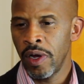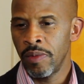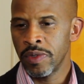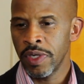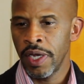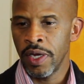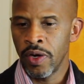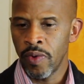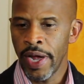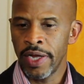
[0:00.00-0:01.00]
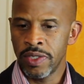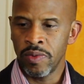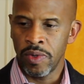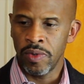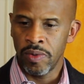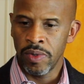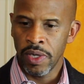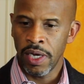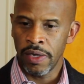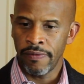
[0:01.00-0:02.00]
almost a gradual
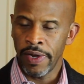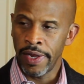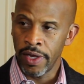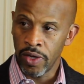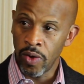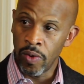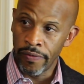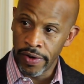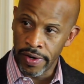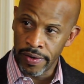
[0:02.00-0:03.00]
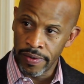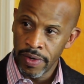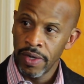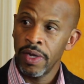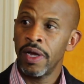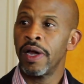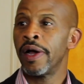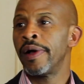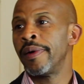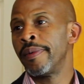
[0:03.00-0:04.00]
kind of letting go of her,
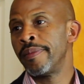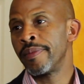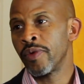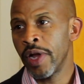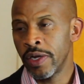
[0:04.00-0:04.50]
um, mm.